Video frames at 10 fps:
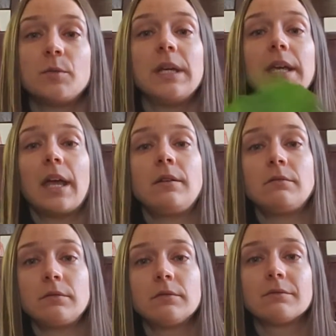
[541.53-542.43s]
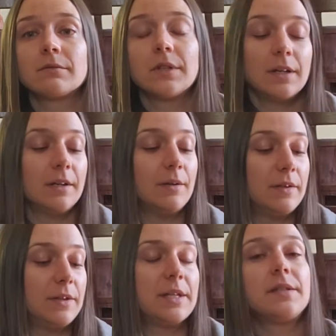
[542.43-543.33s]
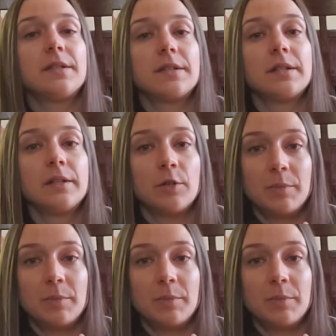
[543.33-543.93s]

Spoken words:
weekend, this is a little